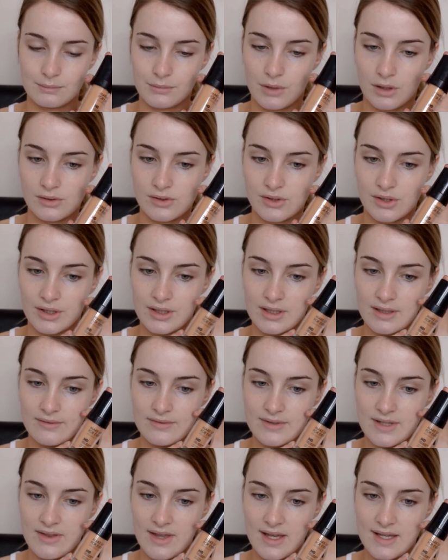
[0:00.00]
alternative
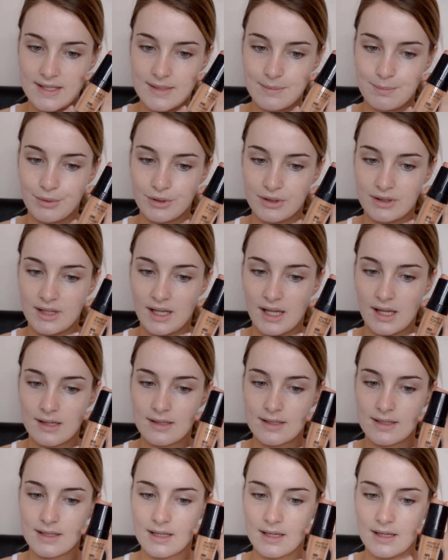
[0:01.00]
to this, but
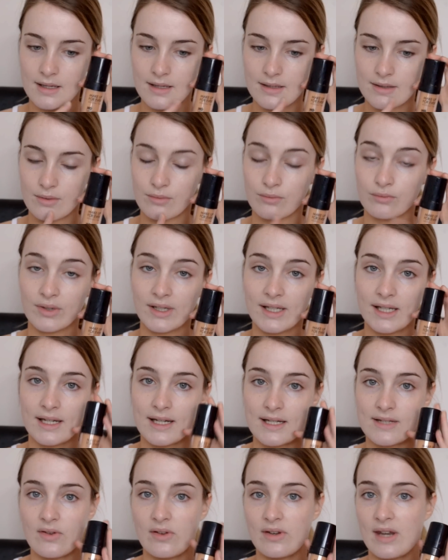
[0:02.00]
this is a really
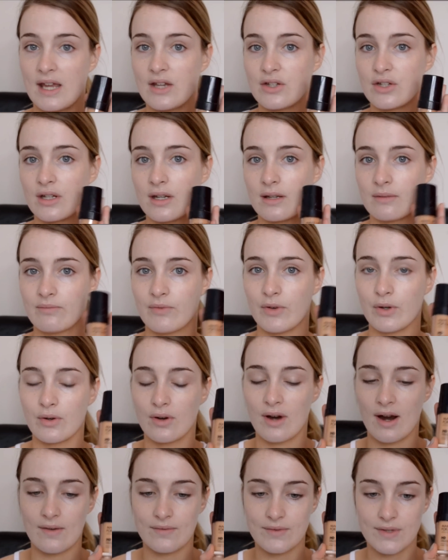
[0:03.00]
nice foundation. It
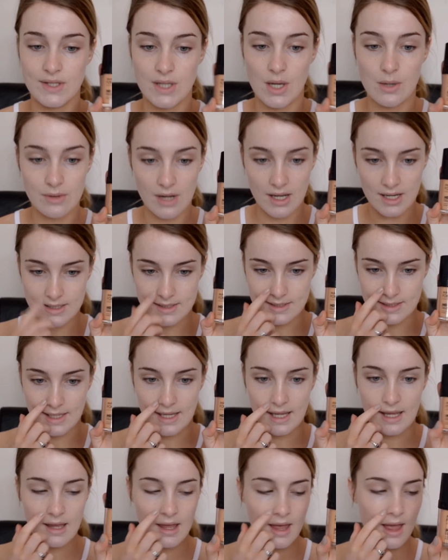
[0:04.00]
photographs so
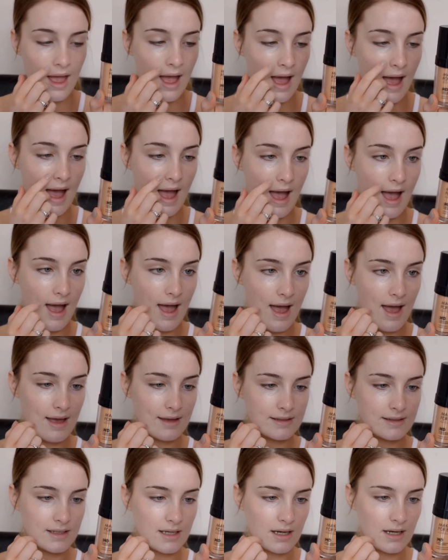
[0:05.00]
nicely,
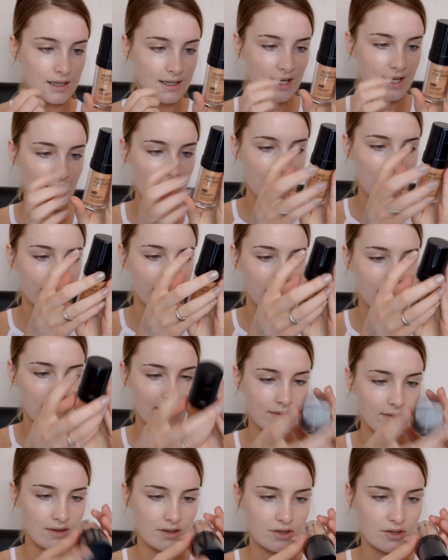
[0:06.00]
and I have it
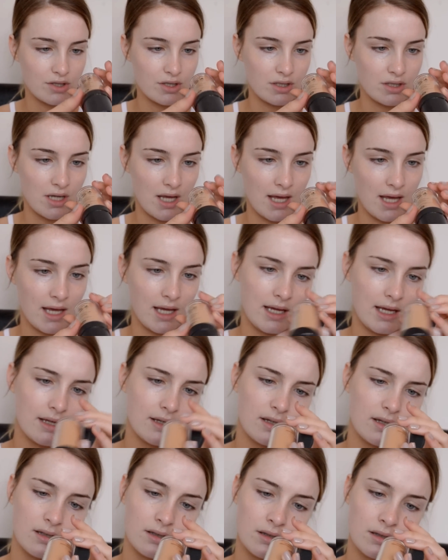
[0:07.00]
in the shade